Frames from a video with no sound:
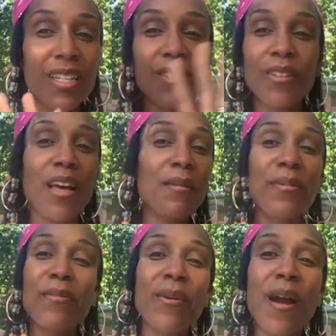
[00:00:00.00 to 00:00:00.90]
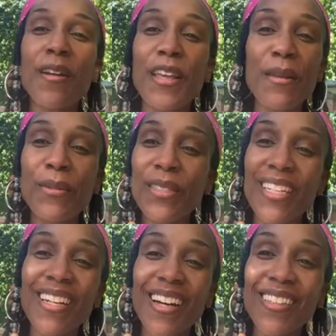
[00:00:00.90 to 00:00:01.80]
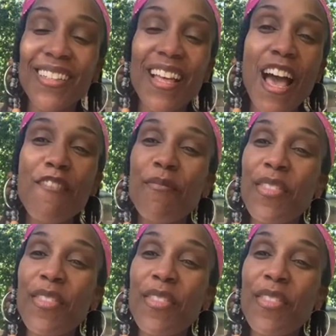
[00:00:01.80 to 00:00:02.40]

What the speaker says: so a lot of people aren't able to get on the live,